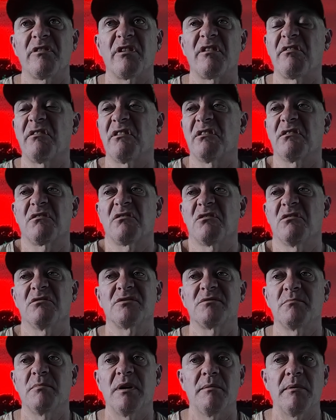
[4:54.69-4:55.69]
and I think it
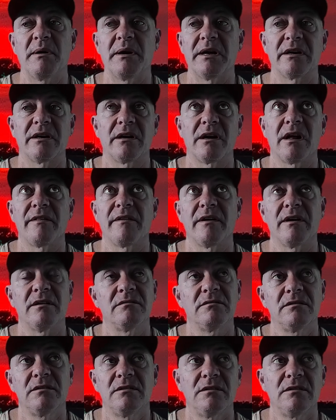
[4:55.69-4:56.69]
cost me about another